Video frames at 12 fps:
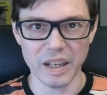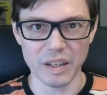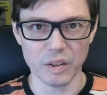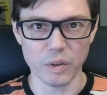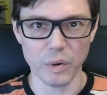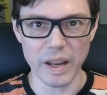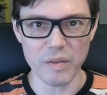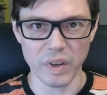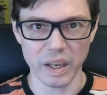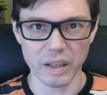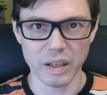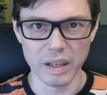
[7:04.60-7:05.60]

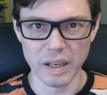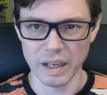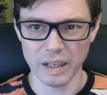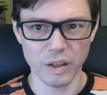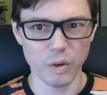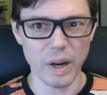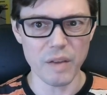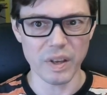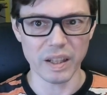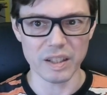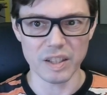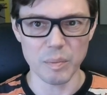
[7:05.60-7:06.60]
engraving. An
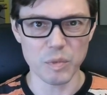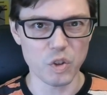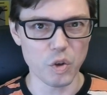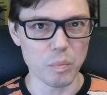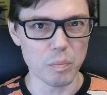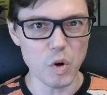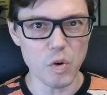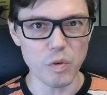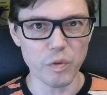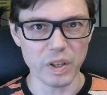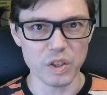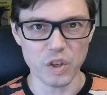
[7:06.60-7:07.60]
engraving that seems to
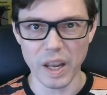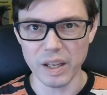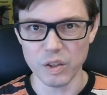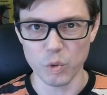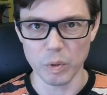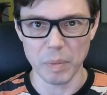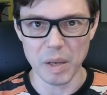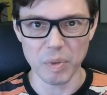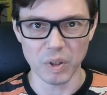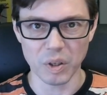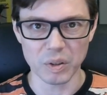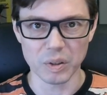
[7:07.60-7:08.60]
move and change when
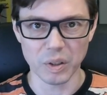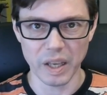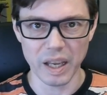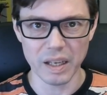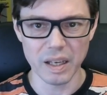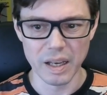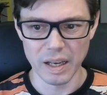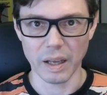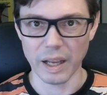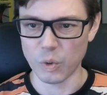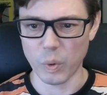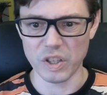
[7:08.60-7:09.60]
people aren't looking,
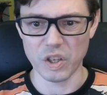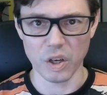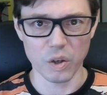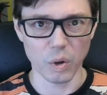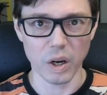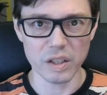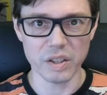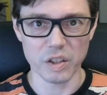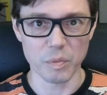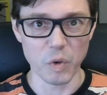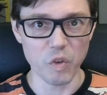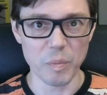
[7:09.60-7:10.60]
and which, across
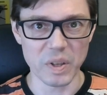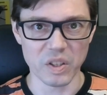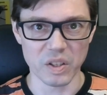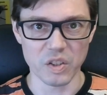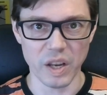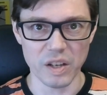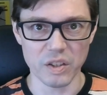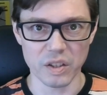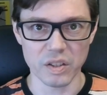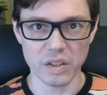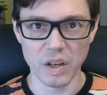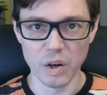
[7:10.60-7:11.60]
its movements and
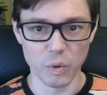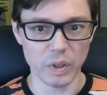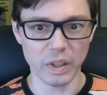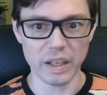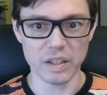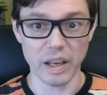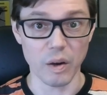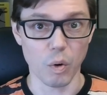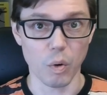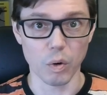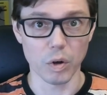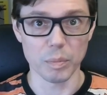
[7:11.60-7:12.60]
changes, relates a
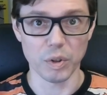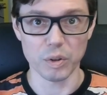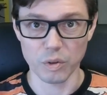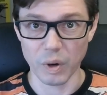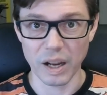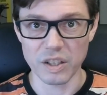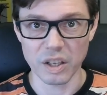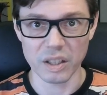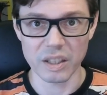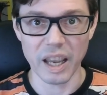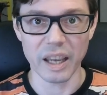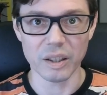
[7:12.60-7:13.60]
horrible, tragic
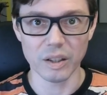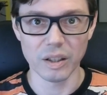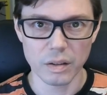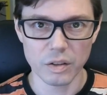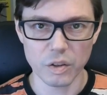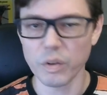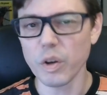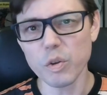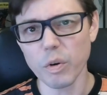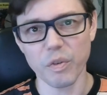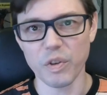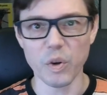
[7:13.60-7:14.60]
tale. So those
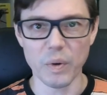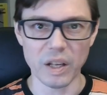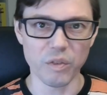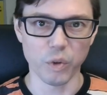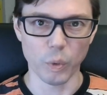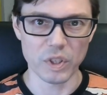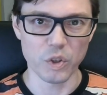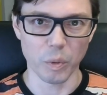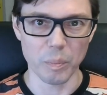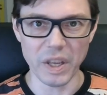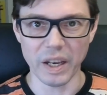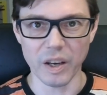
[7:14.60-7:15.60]
are a few influential
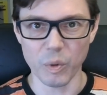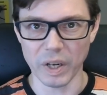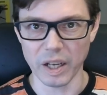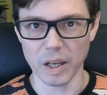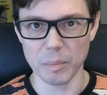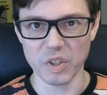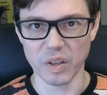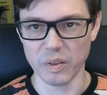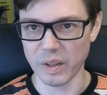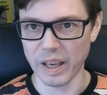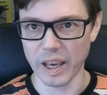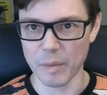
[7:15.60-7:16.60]
media when it comes to
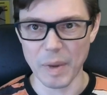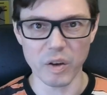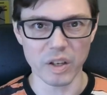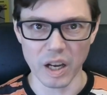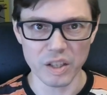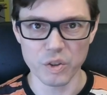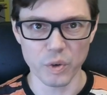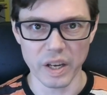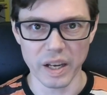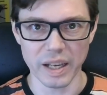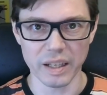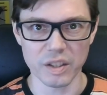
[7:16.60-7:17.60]
thinking about
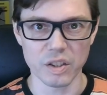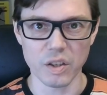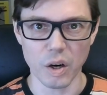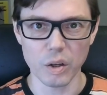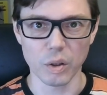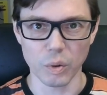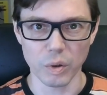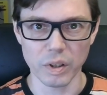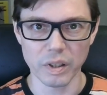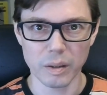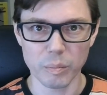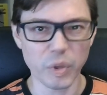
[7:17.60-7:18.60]
Ghastria and its Darklord.
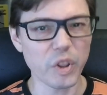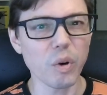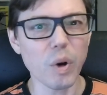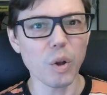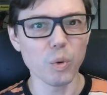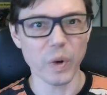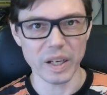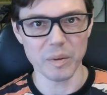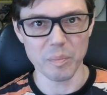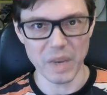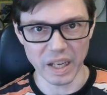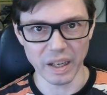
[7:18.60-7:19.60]
But they're all
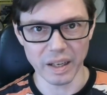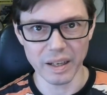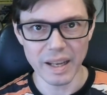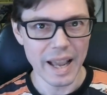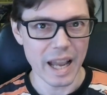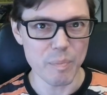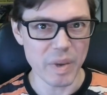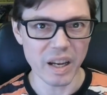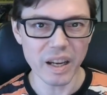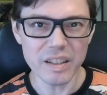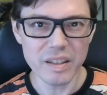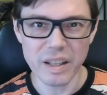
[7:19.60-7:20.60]
written media, and
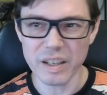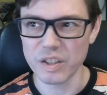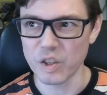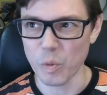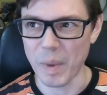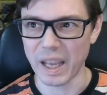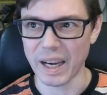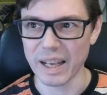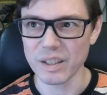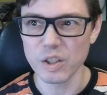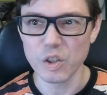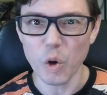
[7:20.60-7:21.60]
because this domain
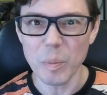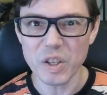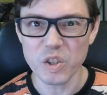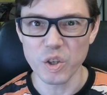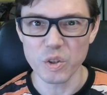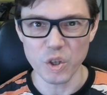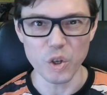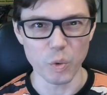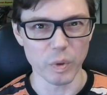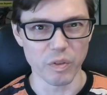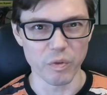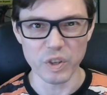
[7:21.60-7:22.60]
has so much to do
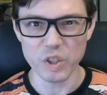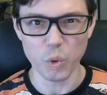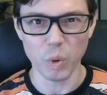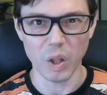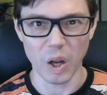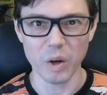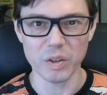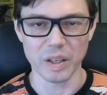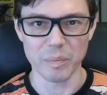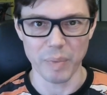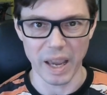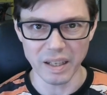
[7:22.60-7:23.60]
with visual art
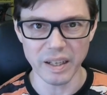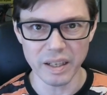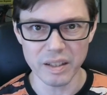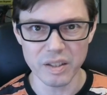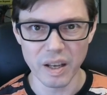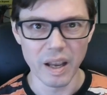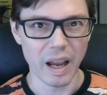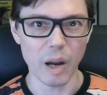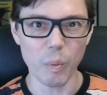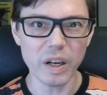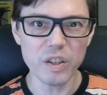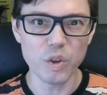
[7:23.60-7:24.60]
and paintings, I
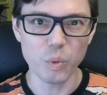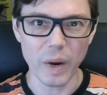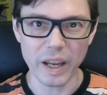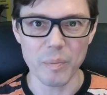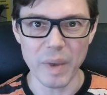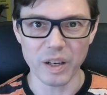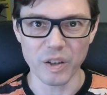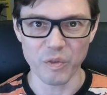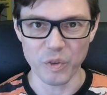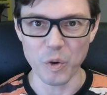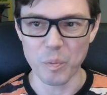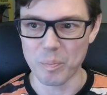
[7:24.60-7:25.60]
wanted to recommend a
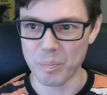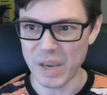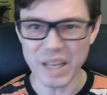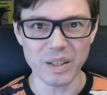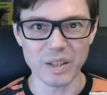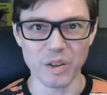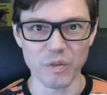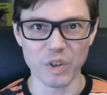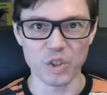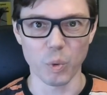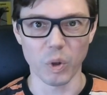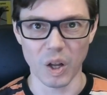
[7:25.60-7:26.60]
few pieces of
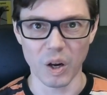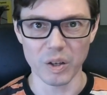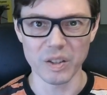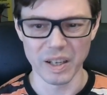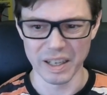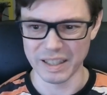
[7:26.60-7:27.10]
visual art,